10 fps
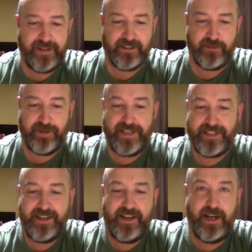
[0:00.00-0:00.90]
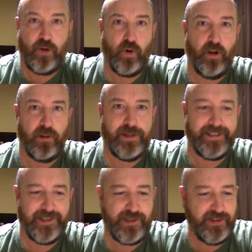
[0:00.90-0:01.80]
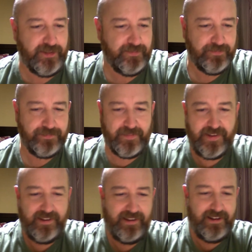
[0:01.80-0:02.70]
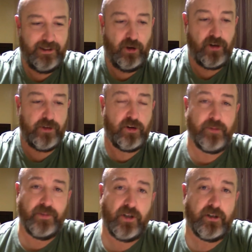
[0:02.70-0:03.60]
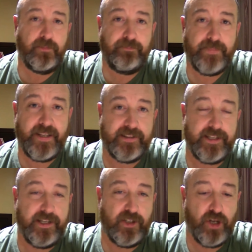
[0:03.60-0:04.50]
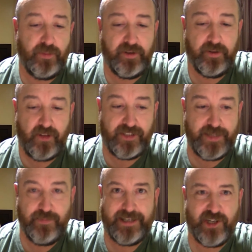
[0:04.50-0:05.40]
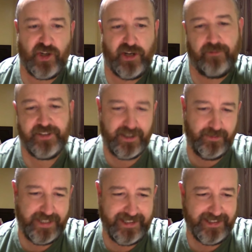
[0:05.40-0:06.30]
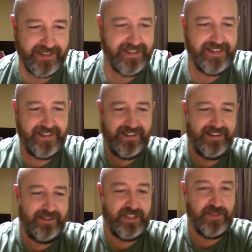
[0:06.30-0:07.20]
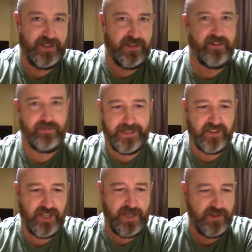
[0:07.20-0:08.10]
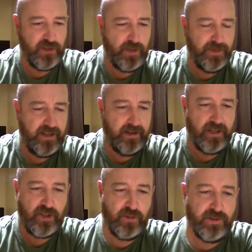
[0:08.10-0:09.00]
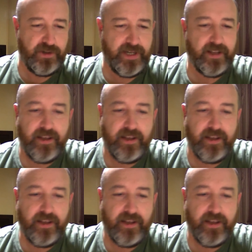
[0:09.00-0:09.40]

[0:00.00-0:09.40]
defeat and go all the way this year. Joachim Löw, the German Die Mannschaft manager, Die Mannschaft means team in Germany, in case you're wondering,